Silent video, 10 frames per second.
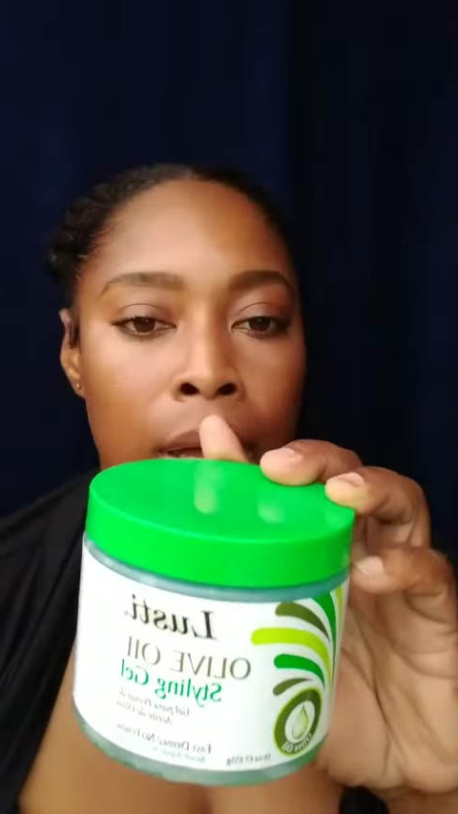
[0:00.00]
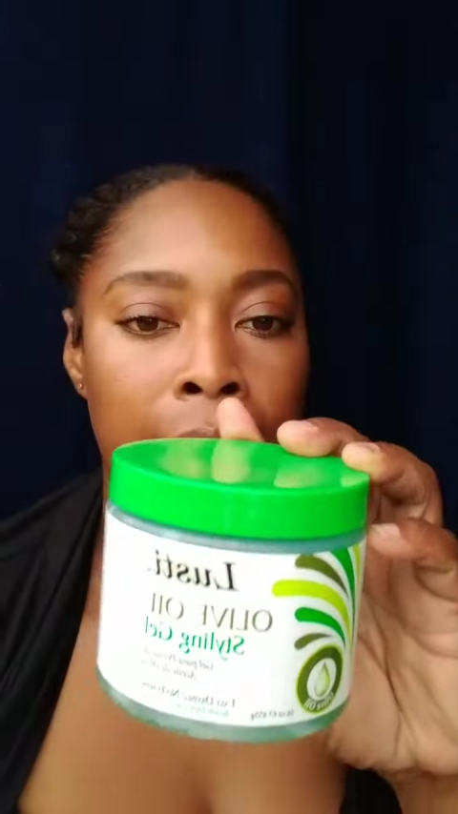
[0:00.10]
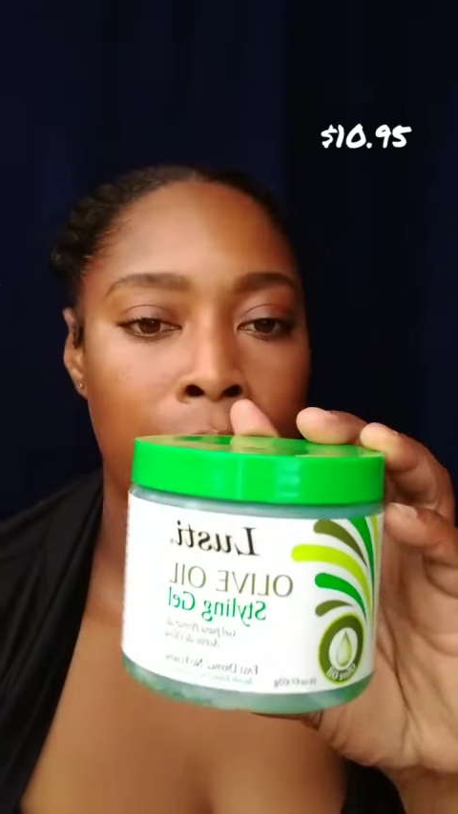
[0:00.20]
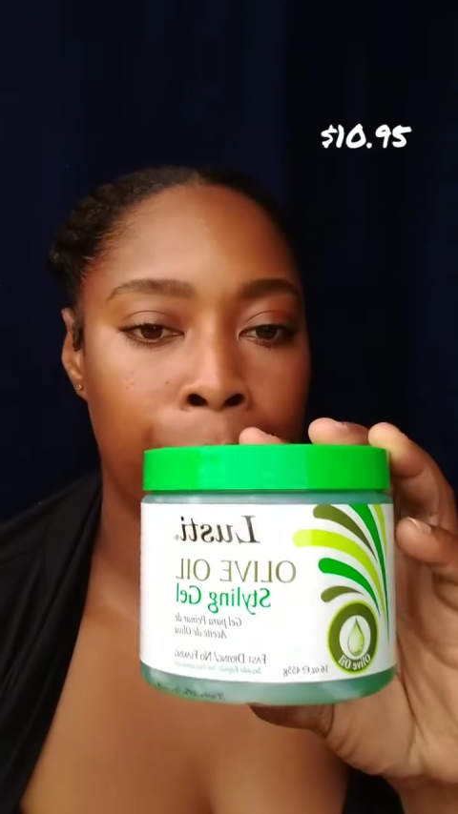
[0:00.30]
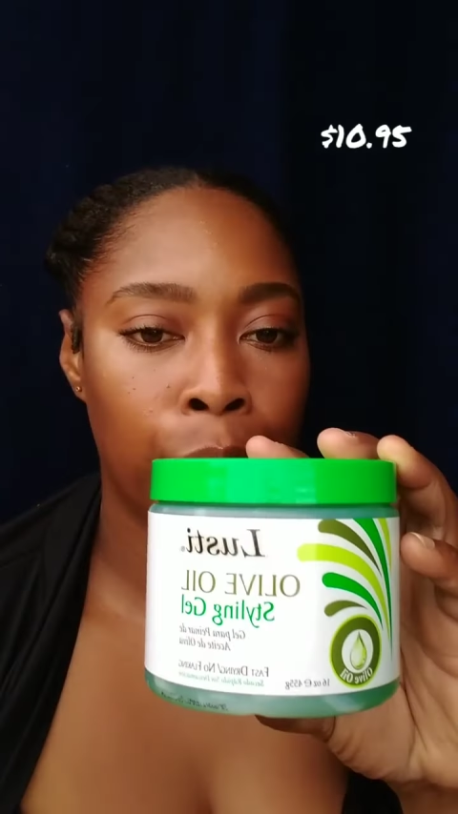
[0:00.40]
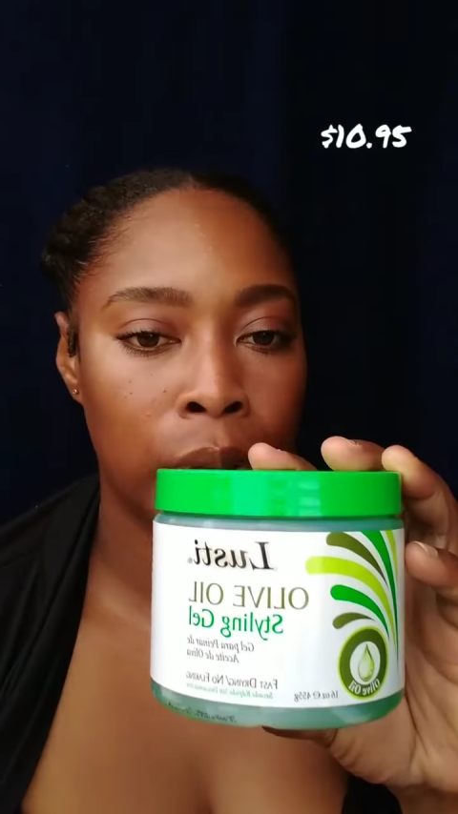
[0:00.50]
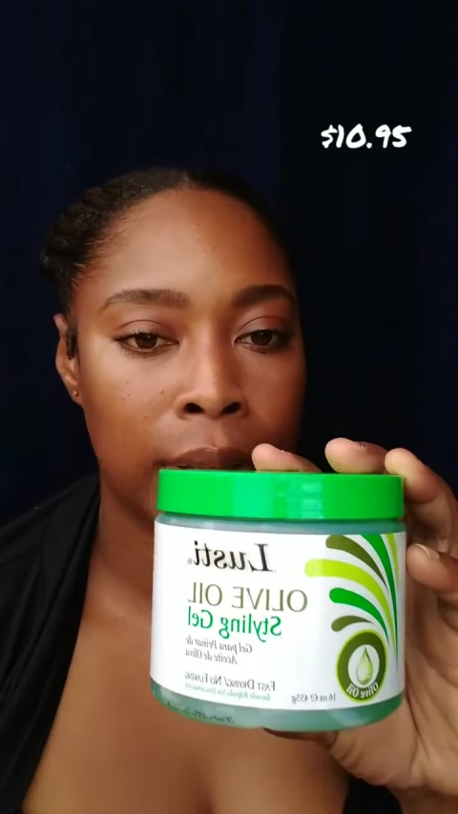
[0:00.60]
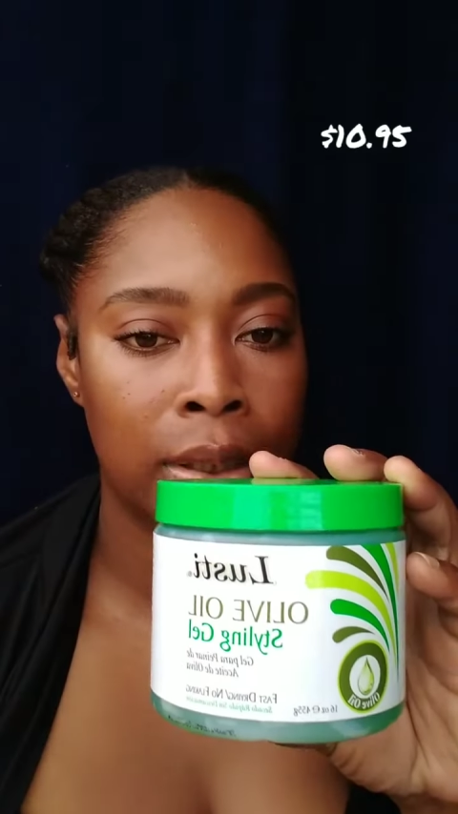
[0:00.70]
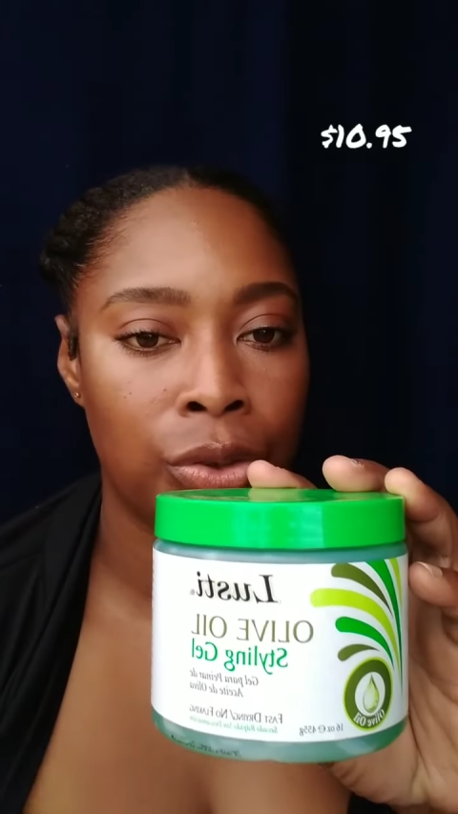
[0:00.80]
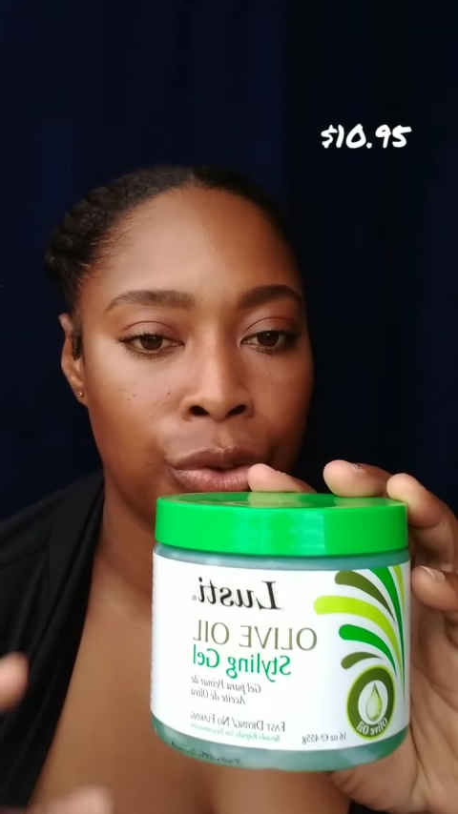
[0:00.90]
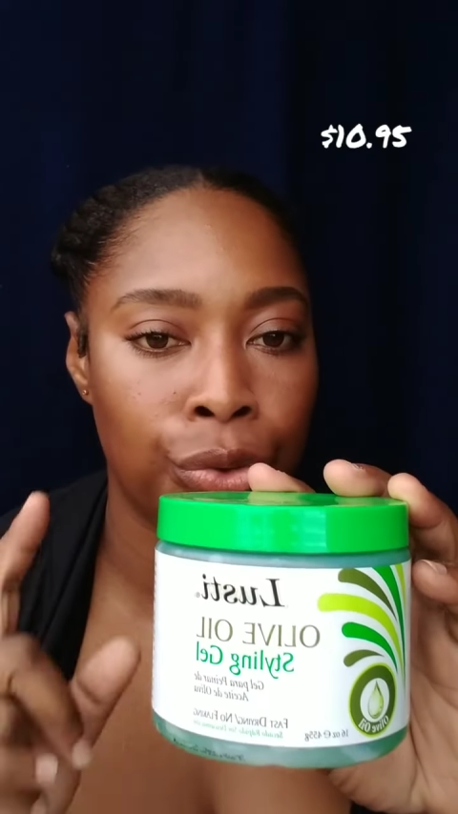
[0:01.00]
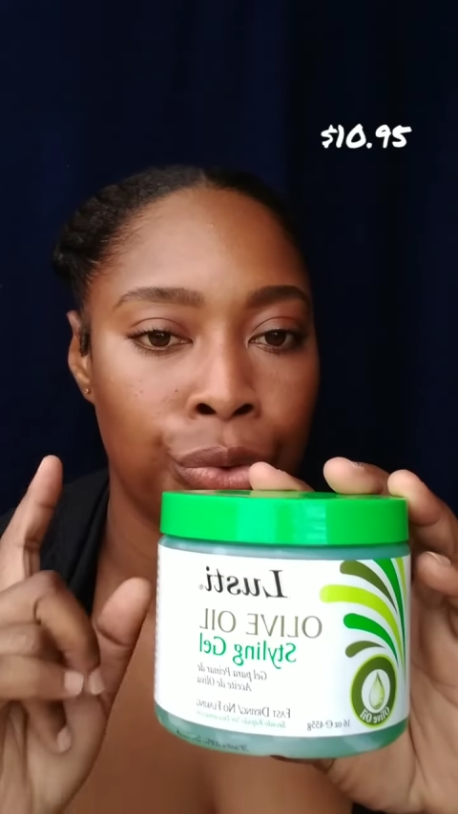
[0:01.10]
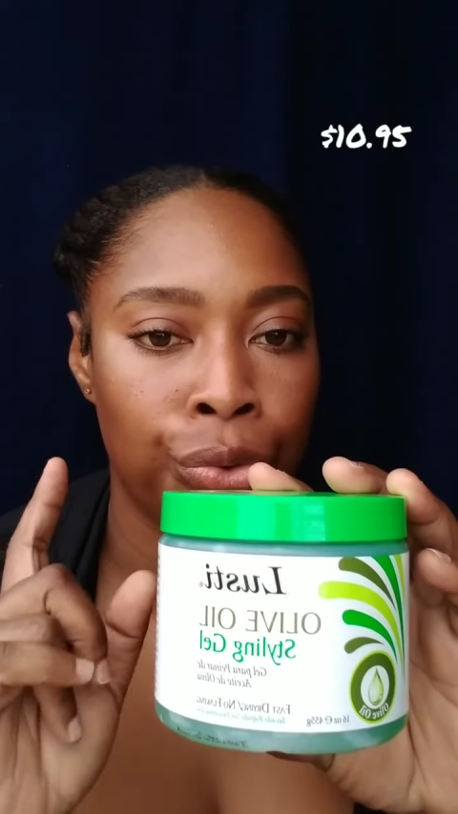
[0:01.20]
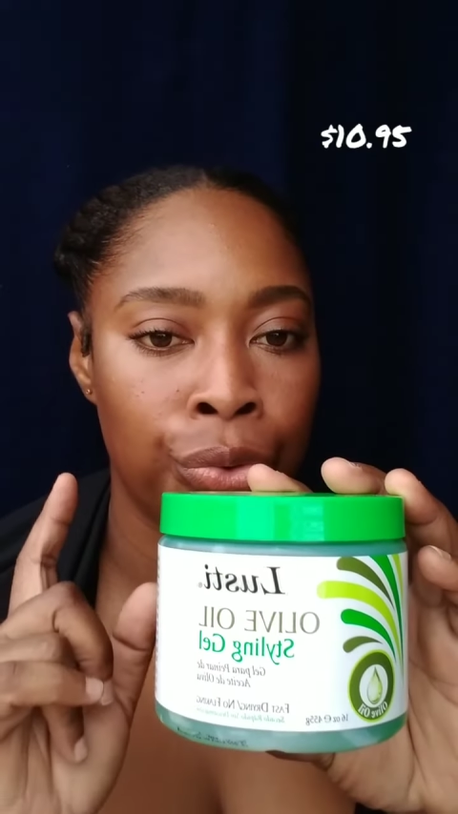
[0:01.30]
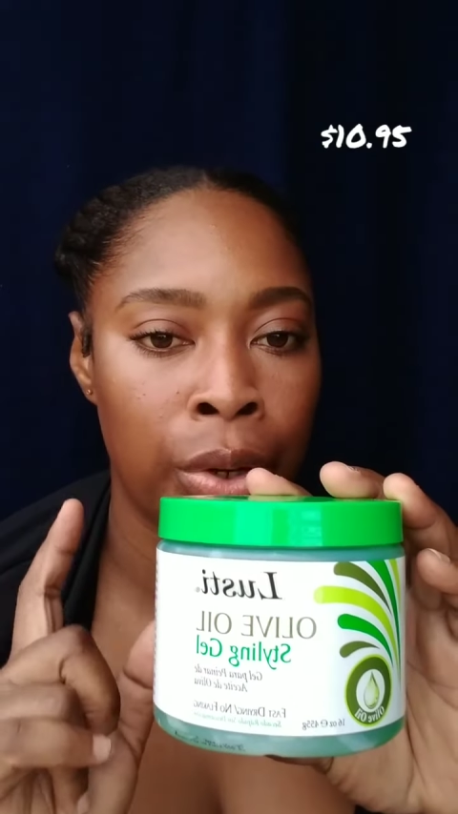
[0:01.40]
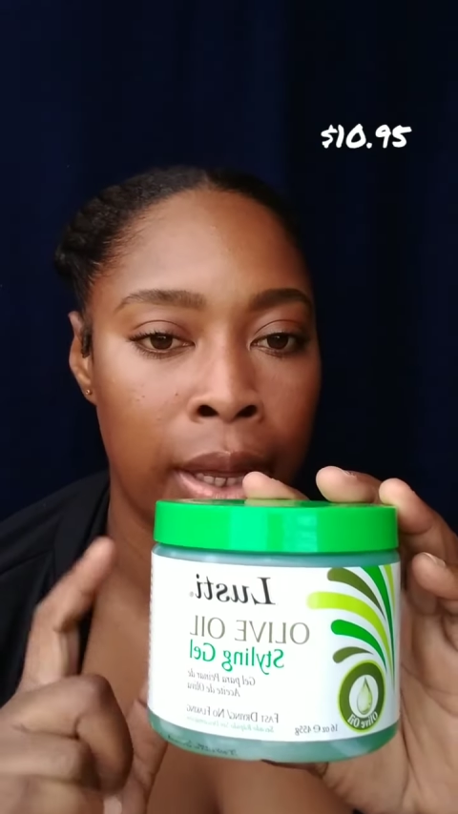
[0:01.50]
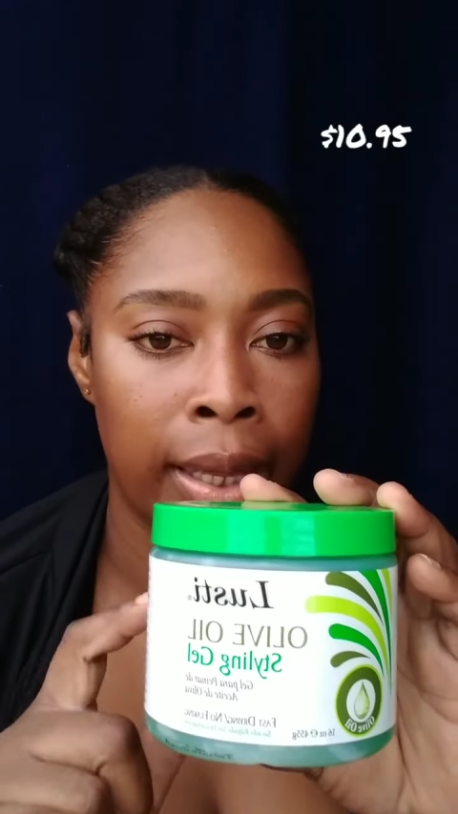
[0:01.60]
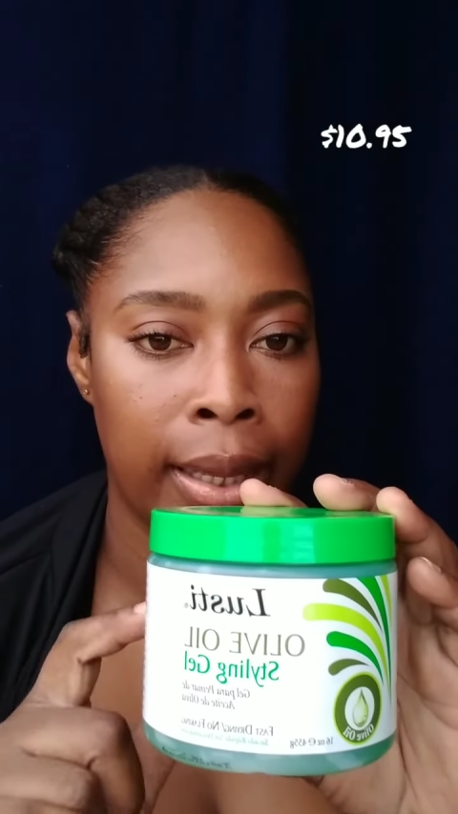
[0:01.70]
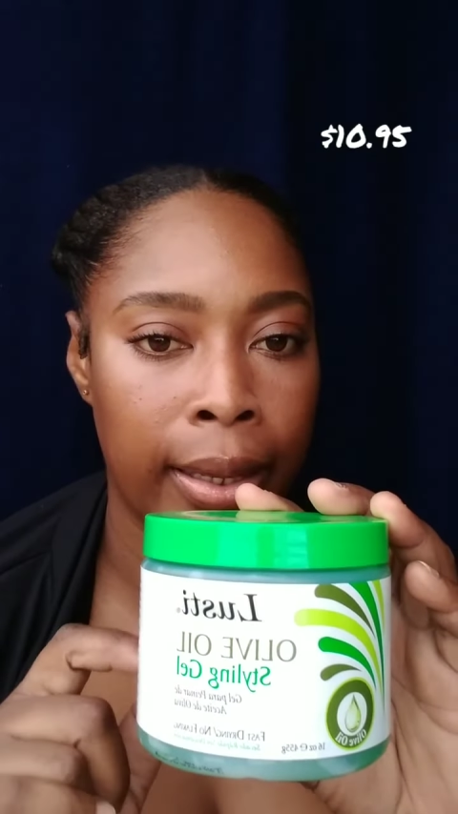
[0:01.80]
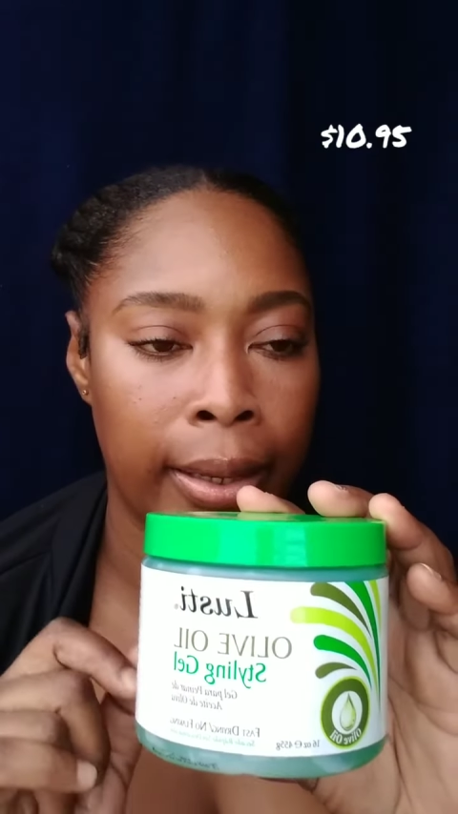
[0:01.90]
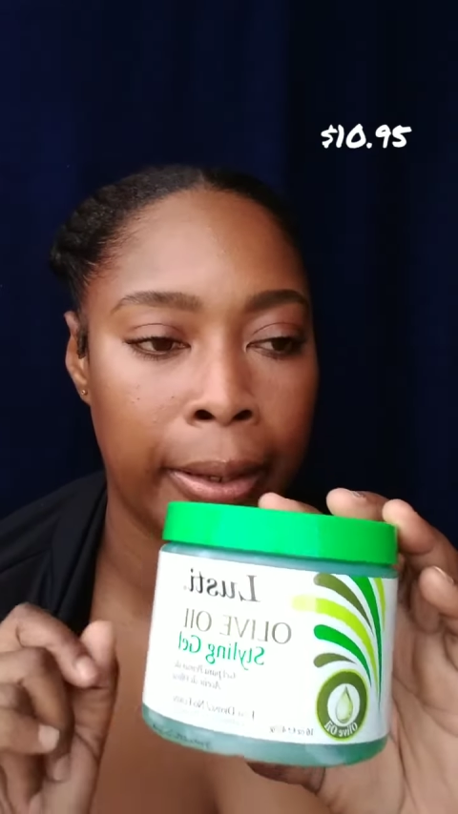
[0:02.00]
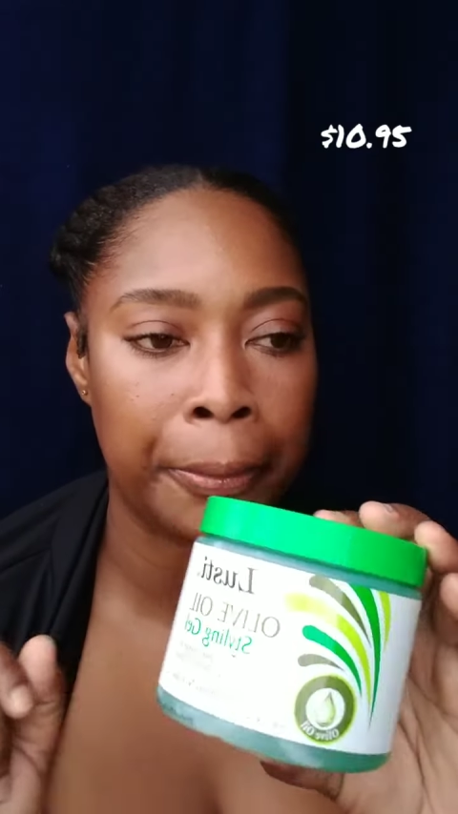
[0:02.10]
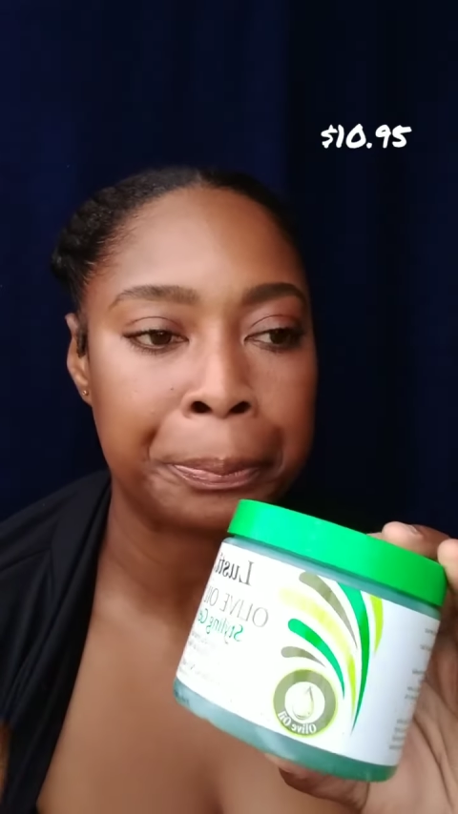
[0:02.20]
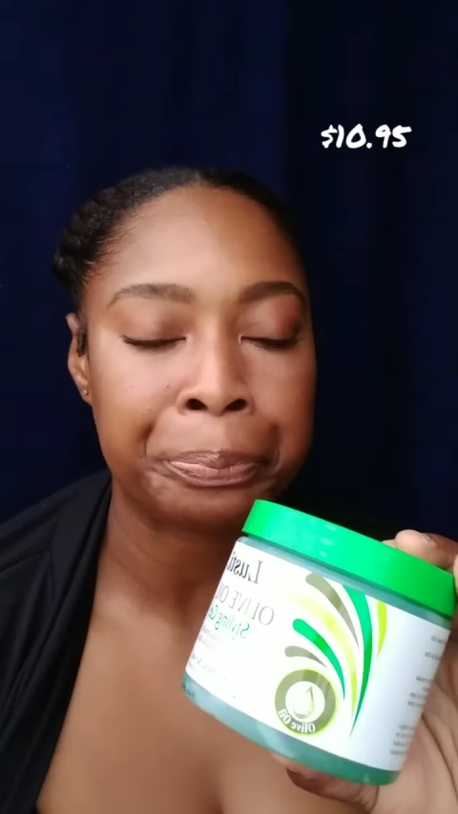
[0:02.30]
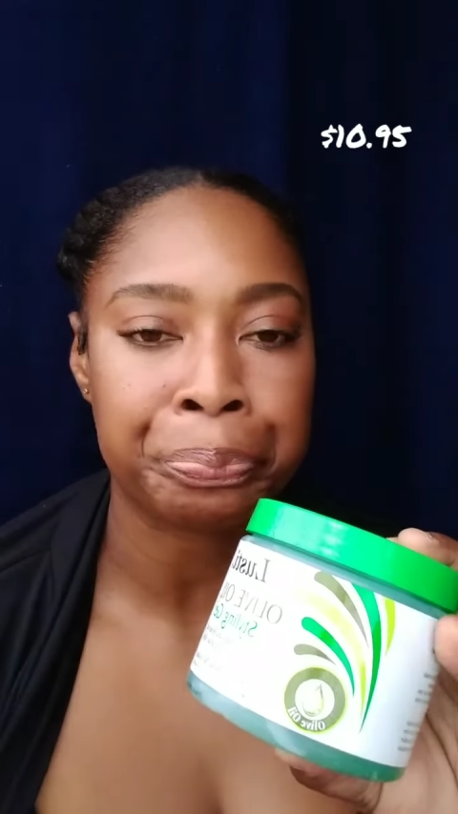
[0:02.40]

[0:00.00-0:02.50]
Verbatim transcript: and I bought this to do a